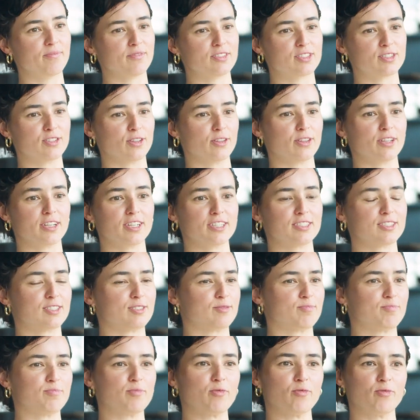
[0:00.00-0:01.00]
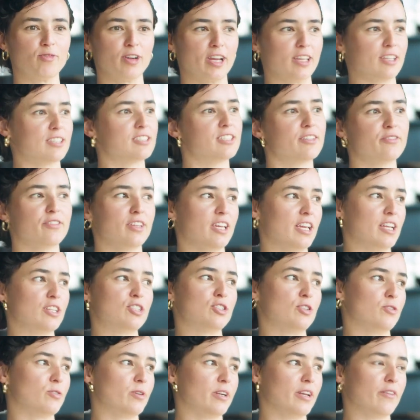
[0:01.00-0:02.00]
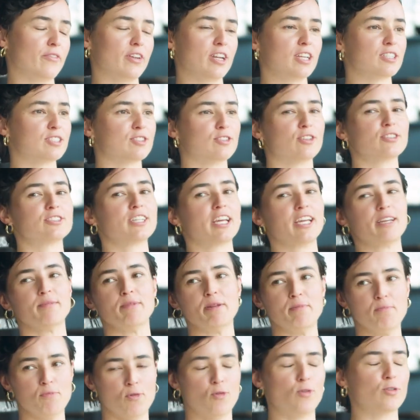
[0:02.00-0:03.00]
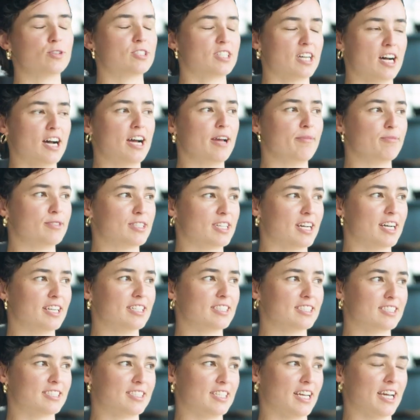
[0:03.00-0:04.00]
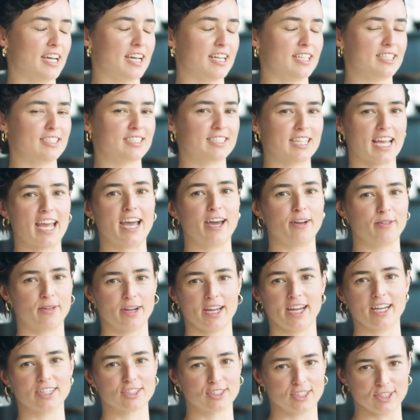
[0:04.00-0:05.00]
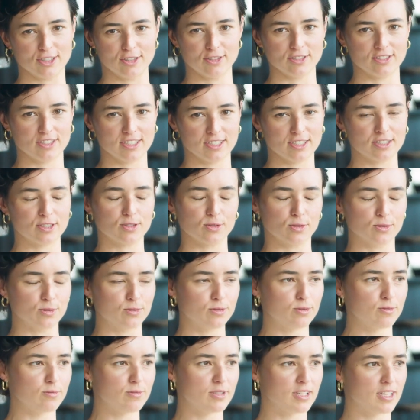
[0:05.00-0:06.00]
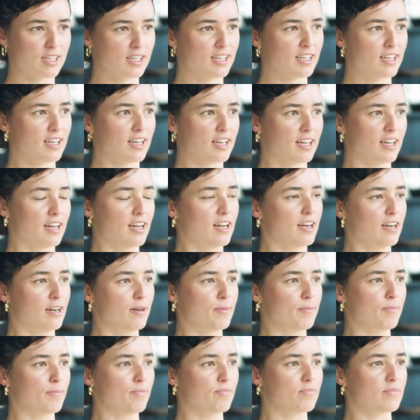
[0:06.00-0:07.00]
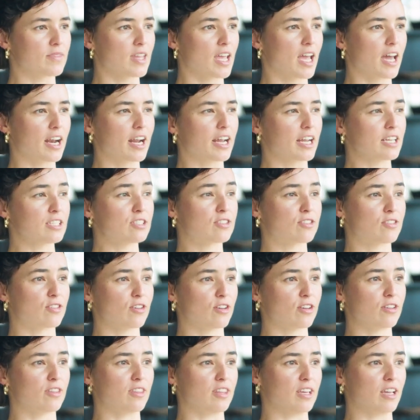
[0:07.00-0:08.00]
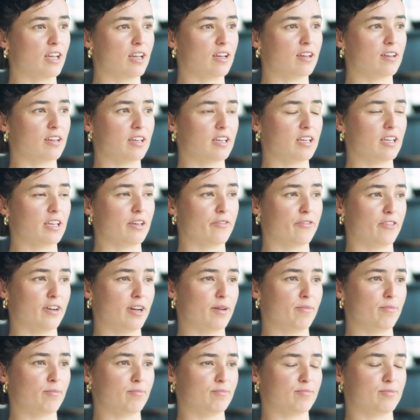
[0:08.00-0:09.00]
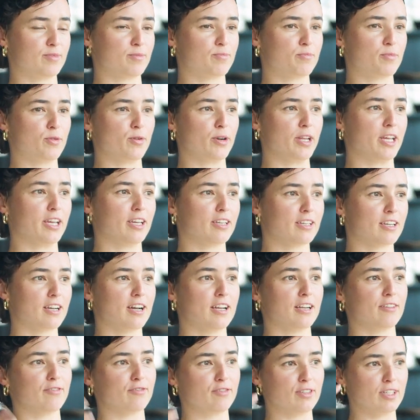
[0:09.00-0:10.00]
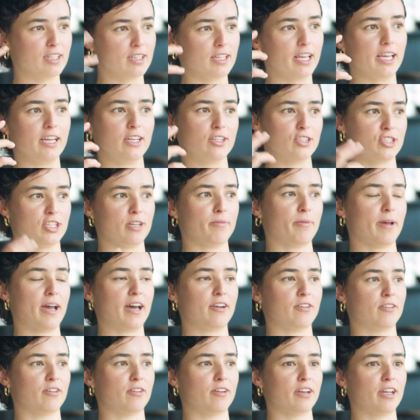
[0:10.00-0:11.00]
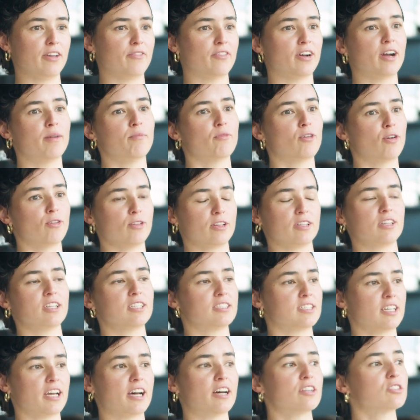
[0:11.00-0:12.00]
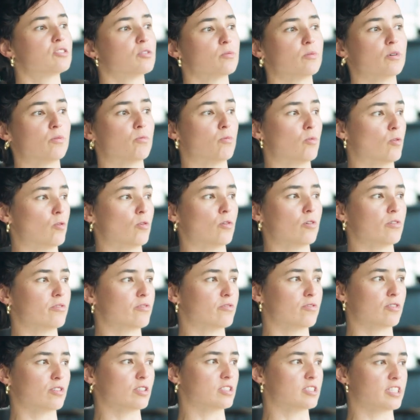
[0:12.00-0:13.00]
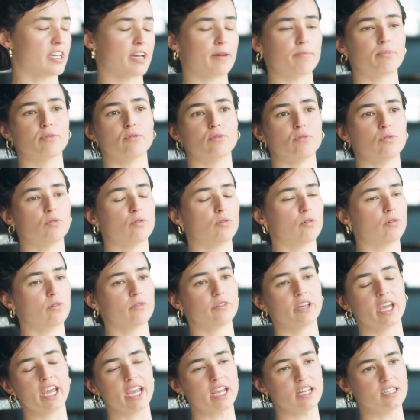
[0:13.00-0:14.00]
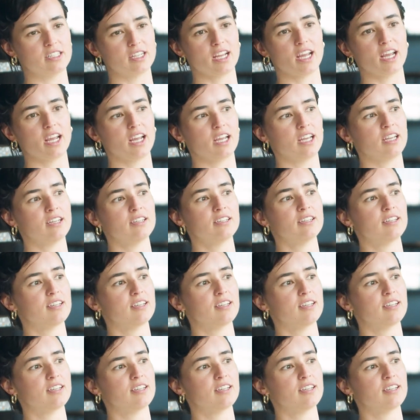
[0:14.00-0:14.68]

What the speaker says: So that it's relatively intuitive and it's not taking me more time to understand how do I actually use this tool. And I guess third thing, if I'm putting a kind of leadership hat on, if I'm rolling this out to a ward, for example, or the ED,